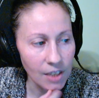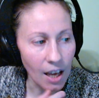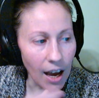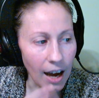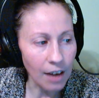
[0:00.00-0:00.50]

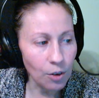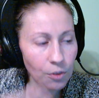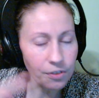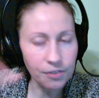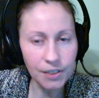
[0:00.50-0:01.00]
I don't
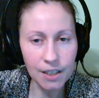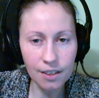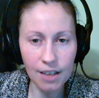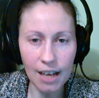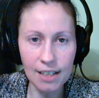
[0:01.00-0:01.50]
feel
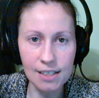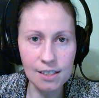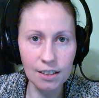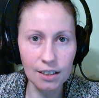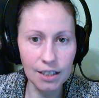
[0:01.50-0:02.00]
that is
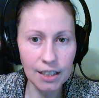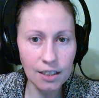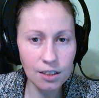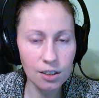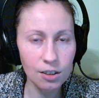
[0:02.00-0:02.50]

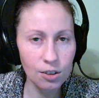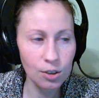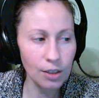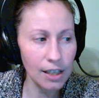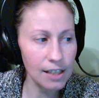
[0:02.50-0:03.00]
linked to
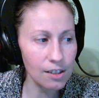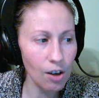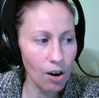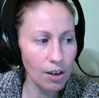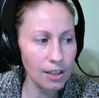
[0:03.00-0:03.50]
Lace
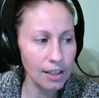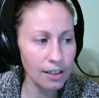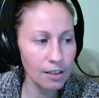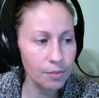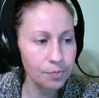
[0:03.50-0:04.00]
Harding,
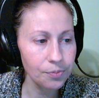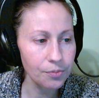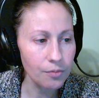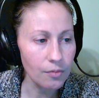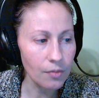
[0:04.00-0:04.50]

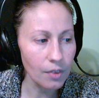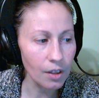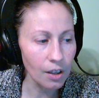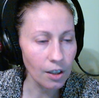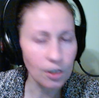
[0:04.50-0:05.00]

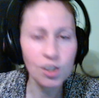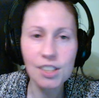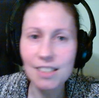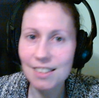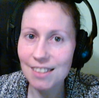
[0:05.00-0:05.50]
because she's
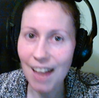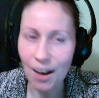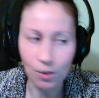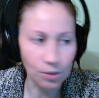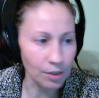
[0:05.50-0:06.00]
a scout,
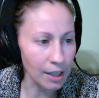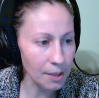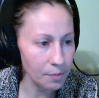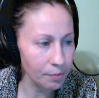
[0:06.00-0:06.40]
right?